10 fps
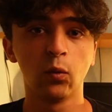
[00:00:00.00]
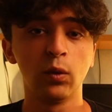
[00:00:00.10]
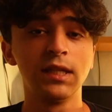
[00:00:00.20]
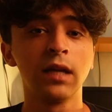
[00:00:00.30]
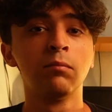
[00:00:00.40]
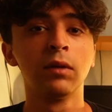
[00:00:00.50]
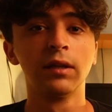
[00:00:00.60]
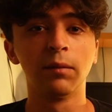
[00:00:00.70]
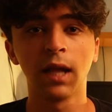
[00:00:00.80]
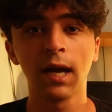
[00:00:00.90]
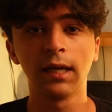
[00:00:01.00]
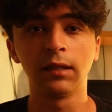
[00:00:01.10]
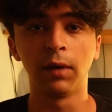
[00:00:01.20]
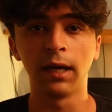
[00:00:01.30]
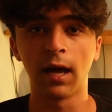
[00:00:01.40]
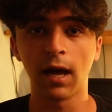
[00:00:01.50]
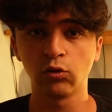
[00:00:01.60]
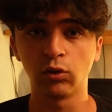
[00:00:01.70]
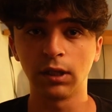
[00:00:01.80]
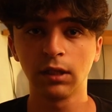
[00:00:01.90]
We then multiply it by
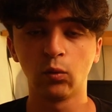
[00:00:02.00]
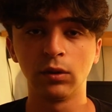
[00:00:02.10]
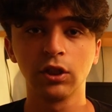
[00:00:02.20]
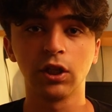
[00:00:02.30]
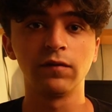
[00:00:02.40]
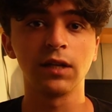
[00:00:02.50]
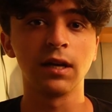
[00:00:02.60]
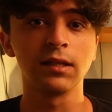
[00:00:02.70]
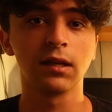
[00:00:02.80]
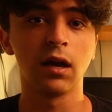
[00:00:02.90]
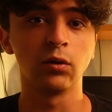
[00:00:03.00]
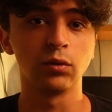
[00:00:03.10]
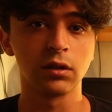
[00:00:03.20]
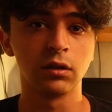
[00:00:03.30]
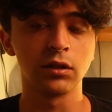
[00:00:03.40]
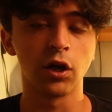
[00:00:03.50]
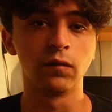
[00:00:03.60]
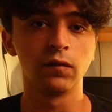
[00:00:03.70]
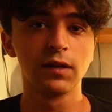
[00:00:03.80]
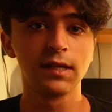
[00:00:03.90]
100, which gives us a result
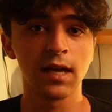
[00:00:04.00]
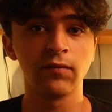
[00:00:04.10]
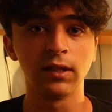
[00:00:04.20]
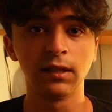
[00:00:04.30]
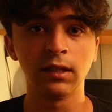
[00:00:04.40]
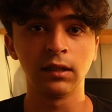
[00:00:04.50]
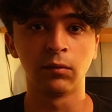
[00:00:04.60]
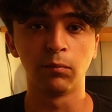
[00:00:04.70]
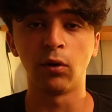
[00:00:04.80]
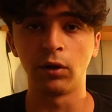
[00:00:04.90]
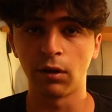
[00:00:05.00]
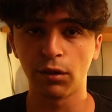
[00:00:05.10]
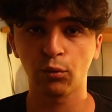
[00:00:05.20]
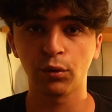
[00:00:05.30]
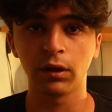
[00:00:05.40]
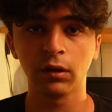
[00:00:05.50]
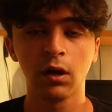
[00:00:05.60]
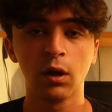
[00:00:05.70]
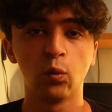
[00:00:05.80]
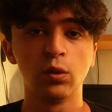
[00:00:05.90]
of 17.3,
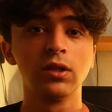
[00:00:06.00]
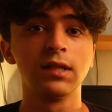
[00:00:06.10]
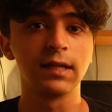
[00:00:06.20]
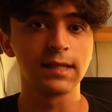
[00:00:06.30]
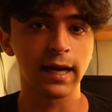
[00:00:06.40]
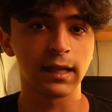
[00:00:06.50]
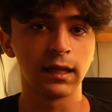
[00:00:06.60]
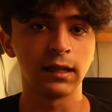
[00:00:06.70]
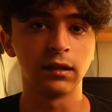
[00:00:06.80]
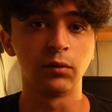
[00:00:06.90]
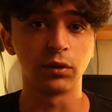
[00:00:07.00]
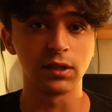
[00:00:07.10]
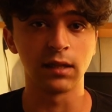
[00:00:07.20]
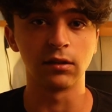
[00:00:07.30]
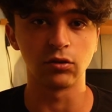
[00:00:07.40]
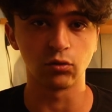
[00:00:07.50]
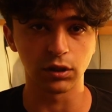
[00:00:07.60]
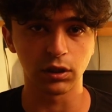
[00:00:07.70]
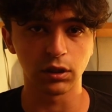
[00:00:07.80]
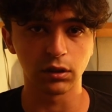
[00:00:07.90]
which is exactly the percentage
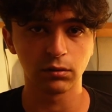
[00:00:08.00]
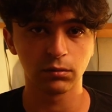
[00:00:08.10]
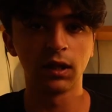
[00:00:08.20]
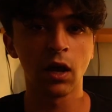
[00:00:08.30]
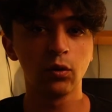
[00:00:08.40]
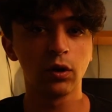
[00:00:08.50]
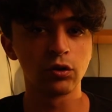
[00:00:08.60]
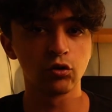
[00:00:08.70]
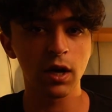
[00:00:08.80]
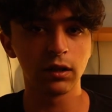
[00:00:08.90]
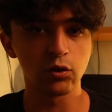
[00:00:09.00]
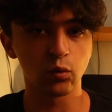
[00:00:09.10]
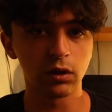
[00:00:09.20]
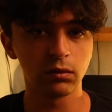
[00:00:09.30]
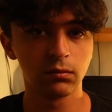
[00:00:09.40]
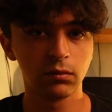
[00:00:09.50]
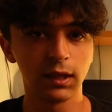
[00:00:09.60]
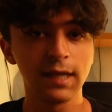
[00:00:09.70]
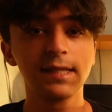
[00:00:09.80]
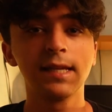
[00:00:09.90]
return. Now you can try this one.
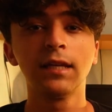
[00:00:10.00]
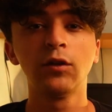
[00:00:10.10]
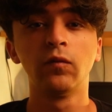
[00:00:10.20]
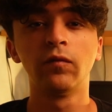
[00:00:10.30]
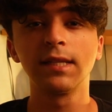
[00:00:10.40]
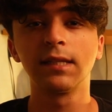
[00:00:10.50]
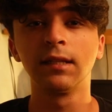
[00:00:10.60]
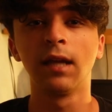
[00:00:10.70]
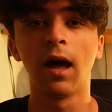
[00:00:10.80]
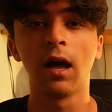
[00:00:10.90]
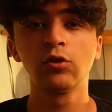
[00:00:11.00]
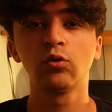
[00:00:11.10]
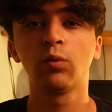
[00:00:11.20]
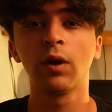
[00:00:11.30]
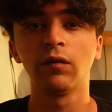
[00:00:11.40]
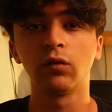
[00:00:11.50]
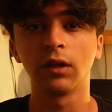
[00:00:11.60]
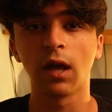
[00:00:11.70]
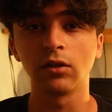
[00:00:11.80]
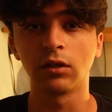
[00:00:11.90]
Let's say you invested
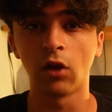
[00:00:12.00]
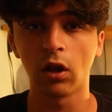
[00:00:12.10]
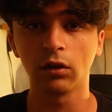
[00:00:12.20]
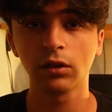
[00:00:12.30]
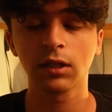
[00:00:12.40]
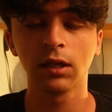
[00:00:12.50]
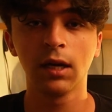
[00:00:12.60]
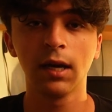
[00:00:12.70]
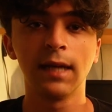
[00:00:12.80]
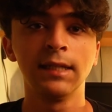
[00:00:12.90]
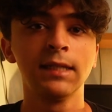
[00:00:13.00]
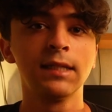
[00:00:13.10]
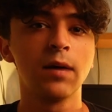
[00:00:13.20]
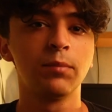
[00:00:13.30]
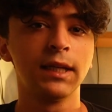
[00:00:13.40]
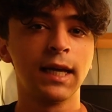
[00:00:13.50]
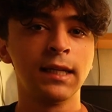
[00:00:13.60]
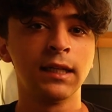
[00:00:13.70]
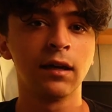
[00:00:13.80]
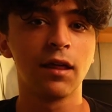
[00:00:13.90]
$124,000 and ended up
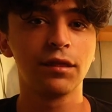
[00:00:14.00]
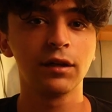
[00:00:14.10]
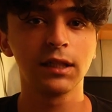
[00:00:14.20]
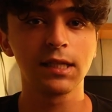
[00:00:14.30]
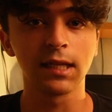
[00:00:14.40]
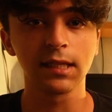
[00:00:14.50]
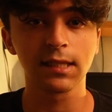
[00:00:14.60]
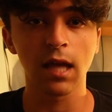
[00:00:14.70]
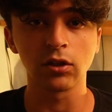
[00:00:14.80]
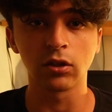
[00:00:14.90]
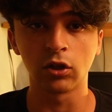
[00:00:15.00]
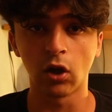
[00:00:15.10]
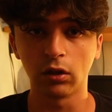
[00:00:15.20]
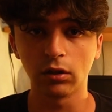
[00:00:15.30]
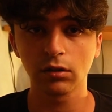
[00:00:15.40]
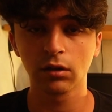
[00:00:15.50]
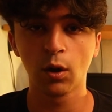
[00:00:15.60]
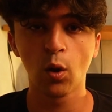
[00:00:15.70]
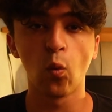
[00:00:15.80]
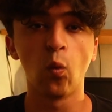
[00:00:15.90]
gaining $36,000.
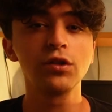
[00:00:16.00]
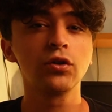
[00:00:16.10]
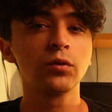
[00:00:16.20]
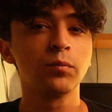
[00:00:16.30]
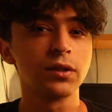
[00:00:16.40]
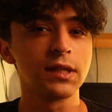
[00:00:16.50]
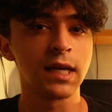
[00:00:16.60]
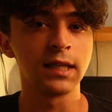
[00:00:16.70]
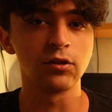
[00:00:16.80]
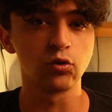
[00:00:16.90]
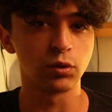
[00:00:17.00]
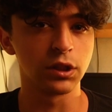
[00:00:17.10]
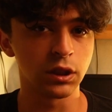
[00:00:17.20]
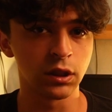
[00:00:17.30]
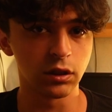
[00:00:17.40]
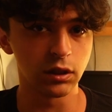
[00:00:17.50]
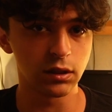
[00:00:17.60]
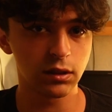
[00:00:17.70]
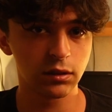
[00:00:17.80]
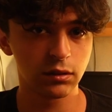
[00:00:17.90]
What's your percentage return on
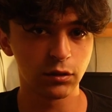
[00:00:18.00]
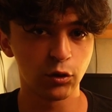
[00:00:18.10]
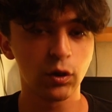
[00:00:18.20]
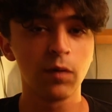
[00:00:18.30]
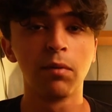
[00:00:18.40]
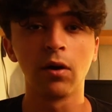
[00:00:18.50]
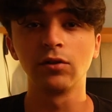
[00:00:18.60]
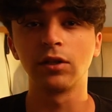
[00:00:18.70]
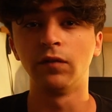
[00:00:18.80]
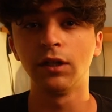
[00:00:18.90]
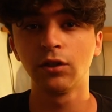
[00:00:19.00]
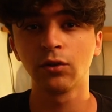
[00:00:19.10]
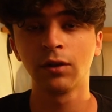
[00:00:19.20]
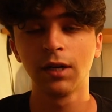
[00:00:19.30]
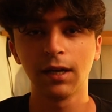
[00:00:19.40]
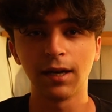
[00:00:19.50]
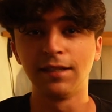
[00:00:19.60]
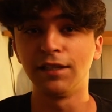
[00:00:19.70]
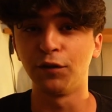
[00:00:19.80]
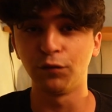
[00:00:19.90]
it? You can pause the video and
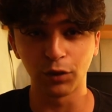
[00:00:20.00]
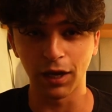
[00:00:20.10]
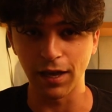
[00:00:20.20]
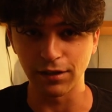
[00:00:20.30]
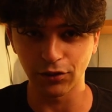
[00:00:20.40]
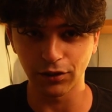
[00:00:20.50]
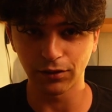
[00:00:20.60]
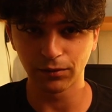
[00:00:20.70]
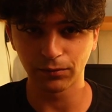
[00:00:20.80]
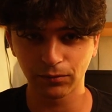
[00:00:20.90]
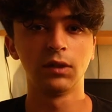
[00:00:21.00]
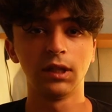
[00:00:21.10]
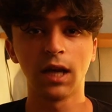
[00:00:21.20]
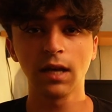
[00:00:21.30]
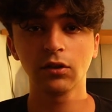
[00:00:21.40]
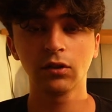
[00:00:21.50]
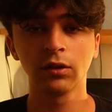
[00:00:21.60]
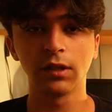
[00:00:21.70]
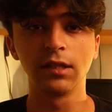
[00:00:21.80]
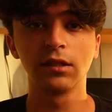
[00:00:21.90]
see if you can answer. The
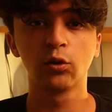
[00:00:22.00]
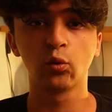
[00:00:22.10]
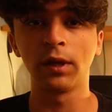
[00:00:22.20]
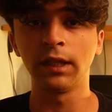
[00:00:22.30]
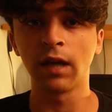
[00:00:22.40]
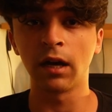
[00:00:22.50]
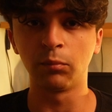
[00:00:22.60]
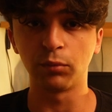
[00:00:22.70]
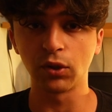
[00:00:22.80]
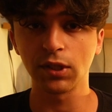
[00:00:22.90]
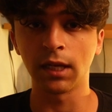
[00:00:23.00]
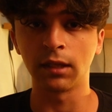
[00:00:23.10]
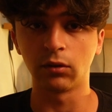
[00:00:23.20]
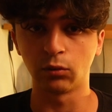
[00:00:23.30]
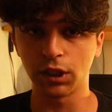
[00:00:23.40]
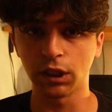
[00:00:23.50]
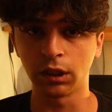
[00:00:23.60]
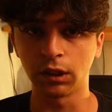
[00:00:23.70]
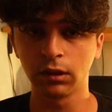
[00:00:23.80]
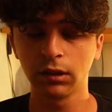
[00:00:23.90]
answer is 29%
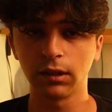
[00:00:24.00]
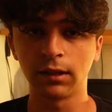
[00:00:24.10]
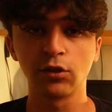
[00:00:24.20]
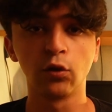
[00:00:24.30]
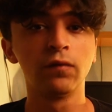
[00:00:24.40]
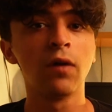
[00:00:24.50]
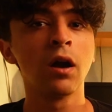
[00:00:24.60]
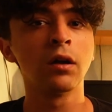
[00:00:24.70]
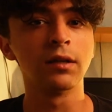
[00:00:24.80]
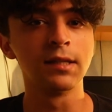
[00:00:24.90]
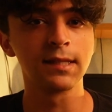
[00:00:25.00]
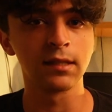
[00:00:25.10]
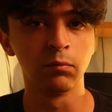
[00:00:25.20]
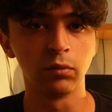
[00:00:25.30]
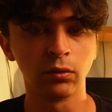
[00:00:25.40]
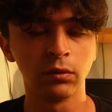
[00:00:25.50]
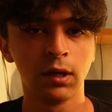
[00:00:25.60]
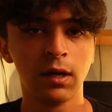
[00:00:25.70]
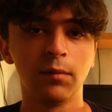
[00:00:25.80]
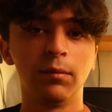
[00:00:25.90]
return. And so far it's simple,
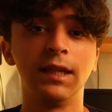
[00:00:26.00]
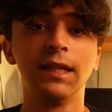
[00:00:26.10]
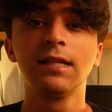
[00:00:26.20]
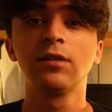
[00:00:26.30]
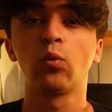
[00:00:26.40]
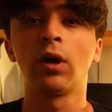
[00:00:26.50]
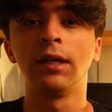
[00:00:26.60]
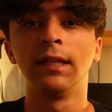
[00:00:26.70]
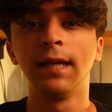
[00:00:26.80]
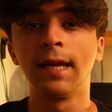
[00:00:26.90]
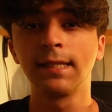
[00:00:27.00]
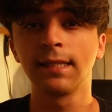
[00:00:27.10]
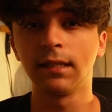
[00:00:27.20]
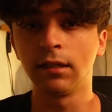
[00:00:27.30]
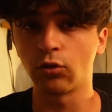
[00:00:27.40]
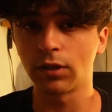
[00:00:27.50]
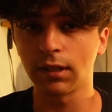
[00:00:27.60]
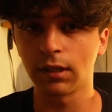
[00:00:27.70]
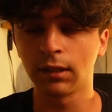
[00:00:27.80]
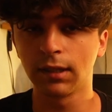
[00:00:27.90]
but this is where it gets
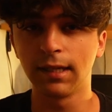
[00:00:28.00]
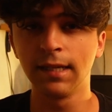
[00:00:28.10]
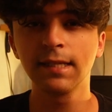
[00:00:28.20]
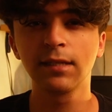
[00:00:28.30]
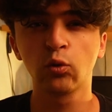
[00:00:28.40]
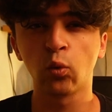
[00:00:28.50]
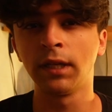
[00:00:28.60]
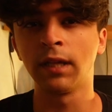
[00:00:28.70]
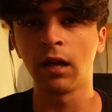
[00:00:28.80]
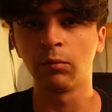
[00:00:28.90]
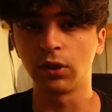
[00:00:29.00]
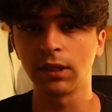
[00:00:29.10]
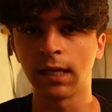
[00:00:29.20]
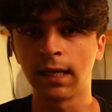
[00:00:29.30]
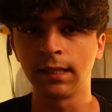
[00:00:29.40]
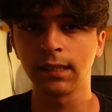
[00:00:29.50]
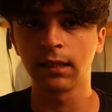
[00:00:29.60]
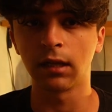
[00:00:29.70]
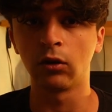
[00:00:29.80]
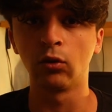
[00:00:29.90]
interesting. Is 29%
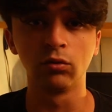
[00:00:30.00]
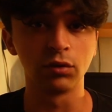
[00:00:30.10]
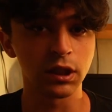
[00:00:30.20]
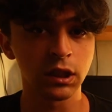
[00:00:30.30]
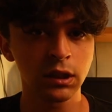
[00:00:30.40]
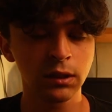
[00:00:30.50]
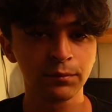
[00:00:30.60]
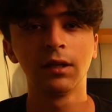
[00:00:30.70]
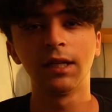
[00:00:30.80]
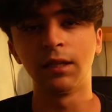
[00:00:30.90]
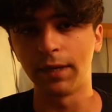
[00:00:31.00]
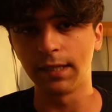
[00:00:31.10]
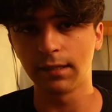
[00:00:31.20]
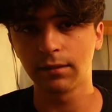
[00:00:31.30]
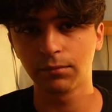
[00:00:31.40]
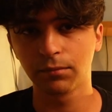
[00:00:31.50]
a good return? It depends.